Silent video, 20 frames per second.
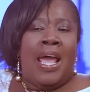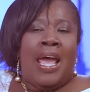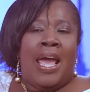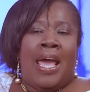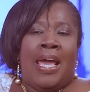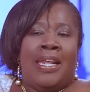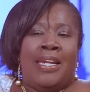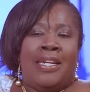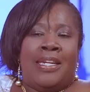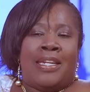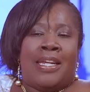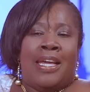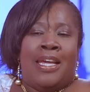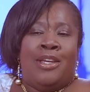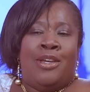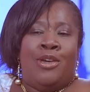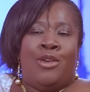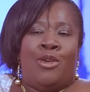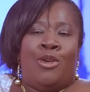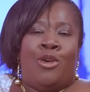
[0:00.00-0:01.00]
And
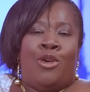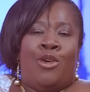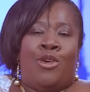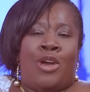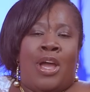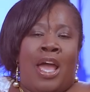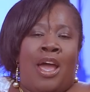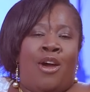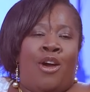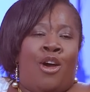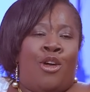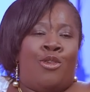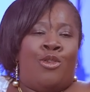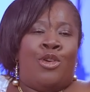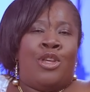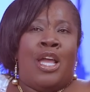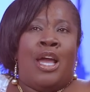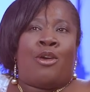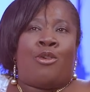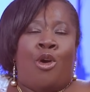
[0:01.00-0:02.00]
you know,
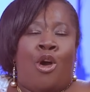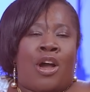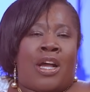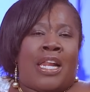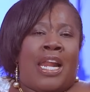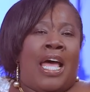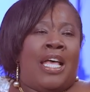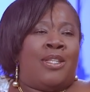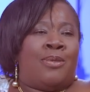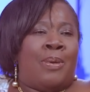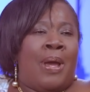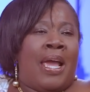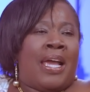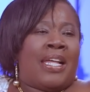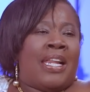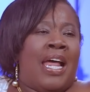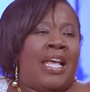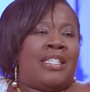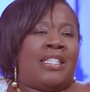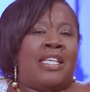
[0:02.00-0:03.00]
honor you call class by
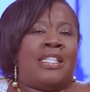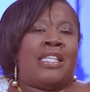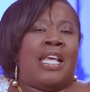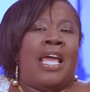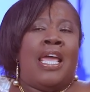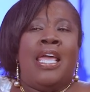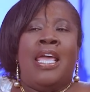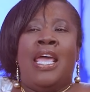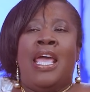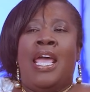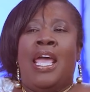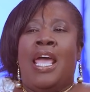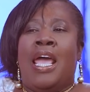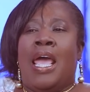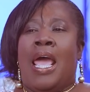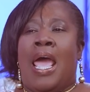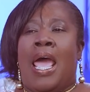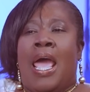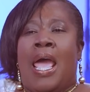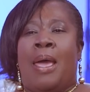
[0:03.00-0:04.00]
class. They say
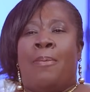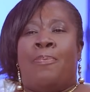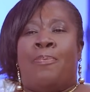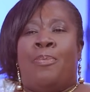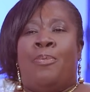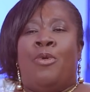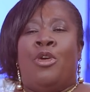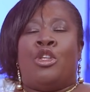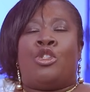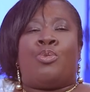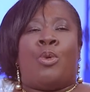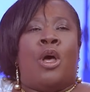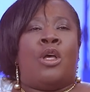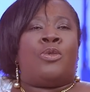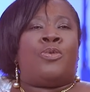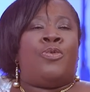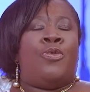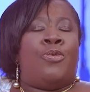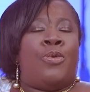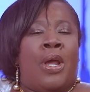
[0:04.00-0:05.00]

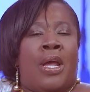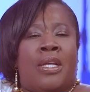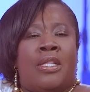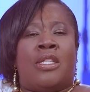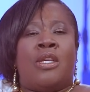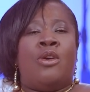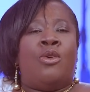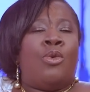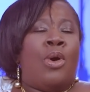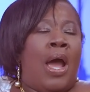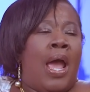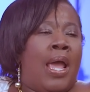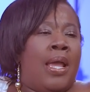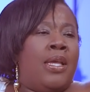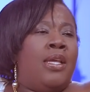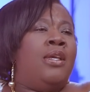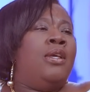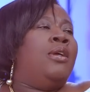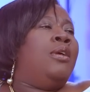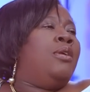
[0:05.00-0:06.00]
sports preferred,
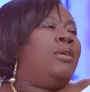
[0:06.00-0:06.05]
why?